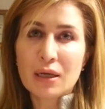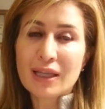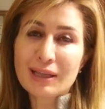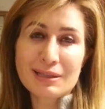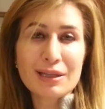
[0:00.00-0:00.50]

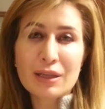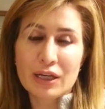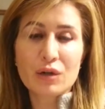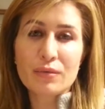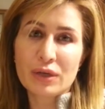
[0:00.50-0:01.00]
And that's not the
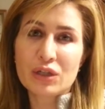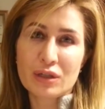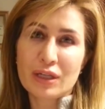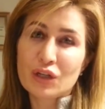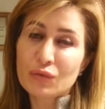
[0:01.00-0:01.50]
Arab
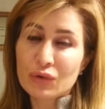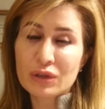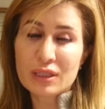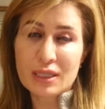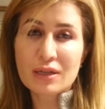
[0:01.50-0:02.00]
region. The Arab
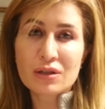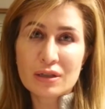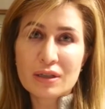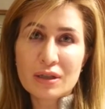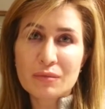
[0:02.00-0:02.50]
world is
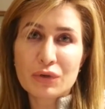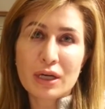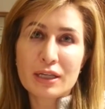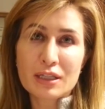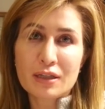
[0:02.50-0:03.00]
actually
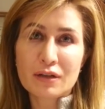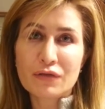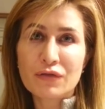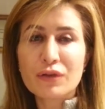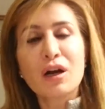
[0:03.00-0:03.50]
comprised
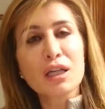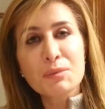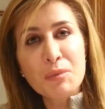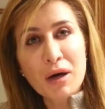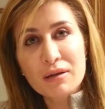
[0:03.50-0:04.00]
of
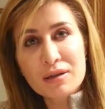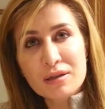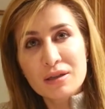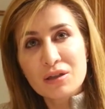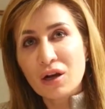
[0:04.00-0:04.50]

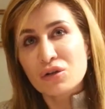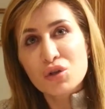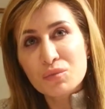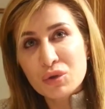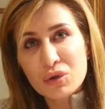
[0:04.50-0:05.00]
cosmopolitan,
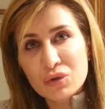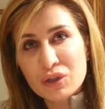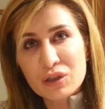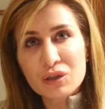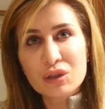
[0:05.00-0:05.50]

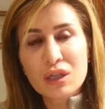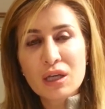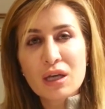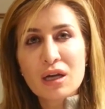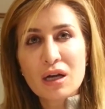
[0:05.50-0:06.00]
entrepreneurial,
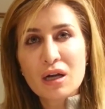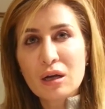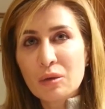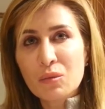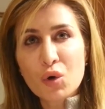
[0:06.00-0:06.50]

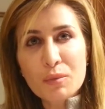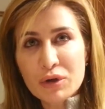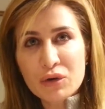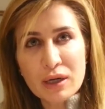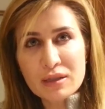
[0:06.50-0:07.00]
uh, more
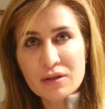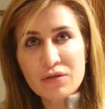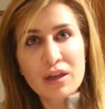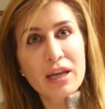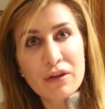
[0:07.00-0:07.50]

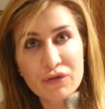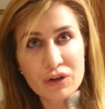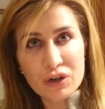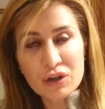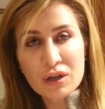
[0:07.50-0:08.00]
progressive than
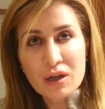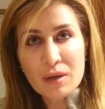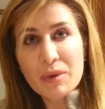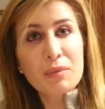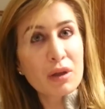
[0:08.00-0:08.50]
ever,
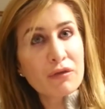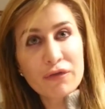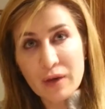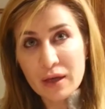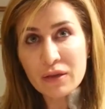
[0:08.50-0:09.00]
people of
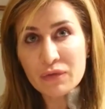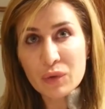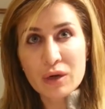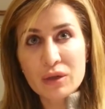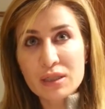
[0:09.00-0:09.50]
faith,
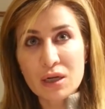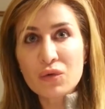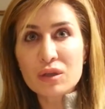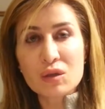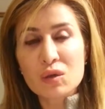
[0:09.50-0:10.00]
without a
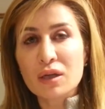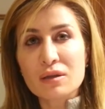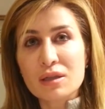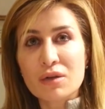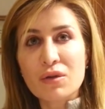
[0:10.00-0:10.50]
doubt. This is
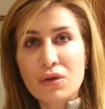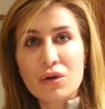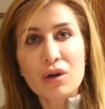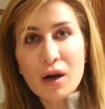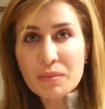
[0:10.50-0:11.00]
not to say that
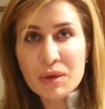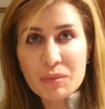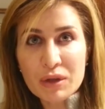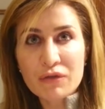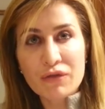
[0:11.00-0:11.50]
they're not
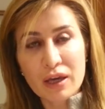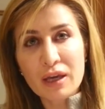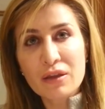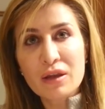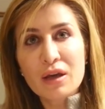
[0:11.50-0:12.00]
people of
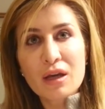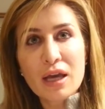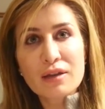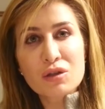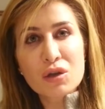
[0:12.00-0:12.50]
faith.
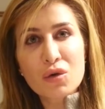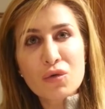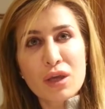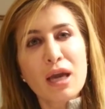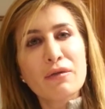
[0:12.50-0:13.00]
And so
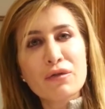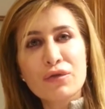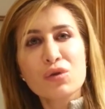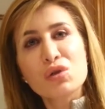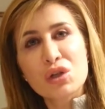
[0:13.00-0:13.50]
they have a
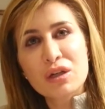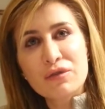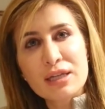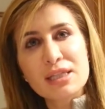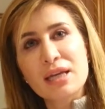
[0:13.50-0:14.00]
fusion
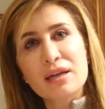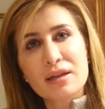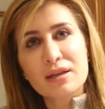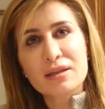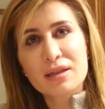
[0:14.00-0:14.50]
of
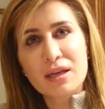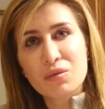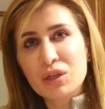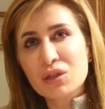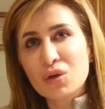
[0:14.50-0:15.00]
identities
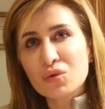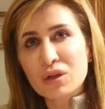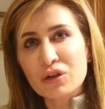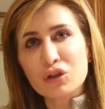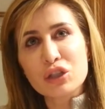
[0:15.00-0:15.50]
that we don't
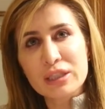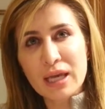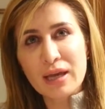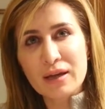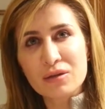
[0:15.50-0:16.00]

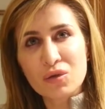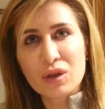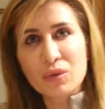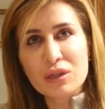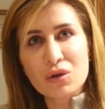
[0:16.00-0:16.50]
understand or
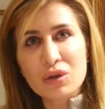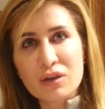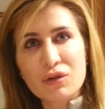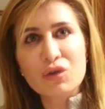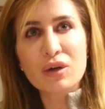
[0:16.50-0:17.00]
that we don't
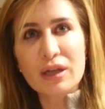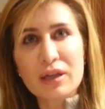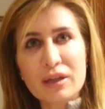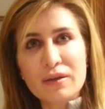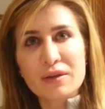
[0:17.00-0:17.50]
give
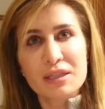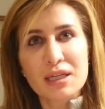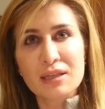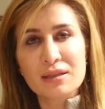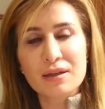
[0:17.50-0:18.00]
credit in the
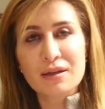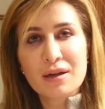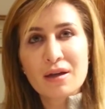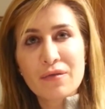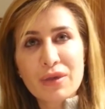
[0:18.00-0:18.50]
sense that
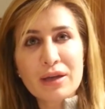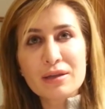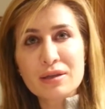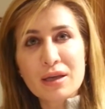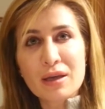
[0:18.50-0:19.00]
that
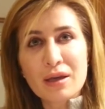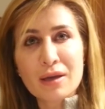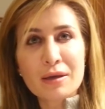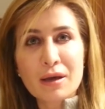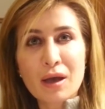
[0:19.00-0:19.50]
is a,
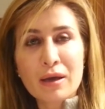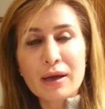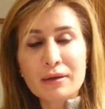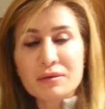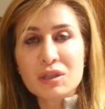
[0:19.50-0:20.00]

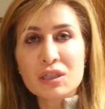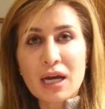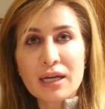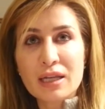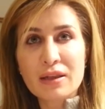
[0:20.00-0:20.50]
a, a
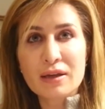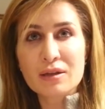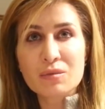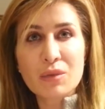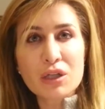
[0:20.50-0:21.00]
society that
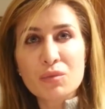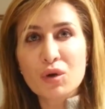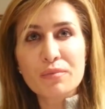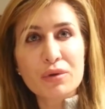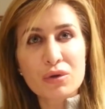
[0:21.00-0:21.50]
is much
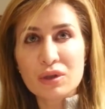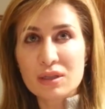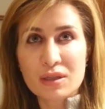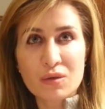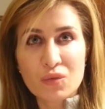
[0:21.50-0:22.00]
more
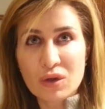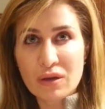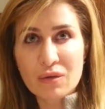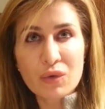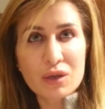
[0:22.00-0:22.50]
pluralist than we,
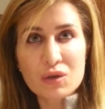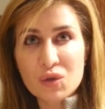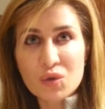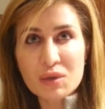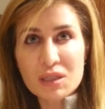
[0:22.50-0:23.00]
we
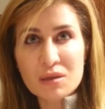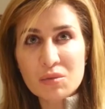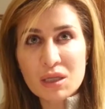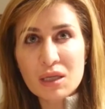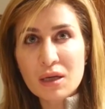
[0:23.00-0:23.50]
assume it to
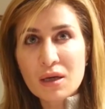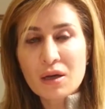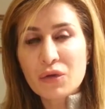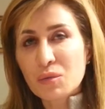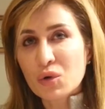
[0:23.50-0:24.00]
be.
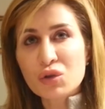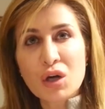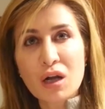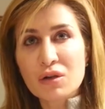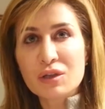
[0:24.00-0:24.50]
They're more
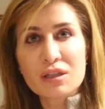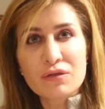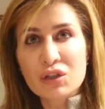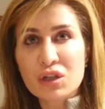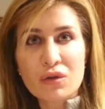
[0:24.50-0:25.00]
tolerant
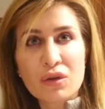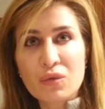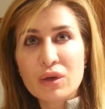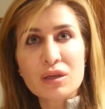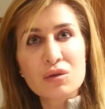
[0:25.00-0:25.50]
of each other
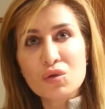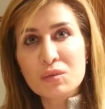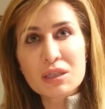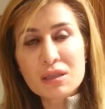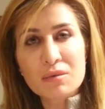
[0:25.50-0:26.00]
than we assume
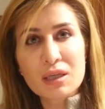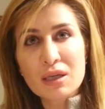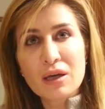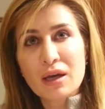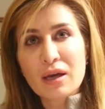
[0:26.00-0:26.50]
it to be.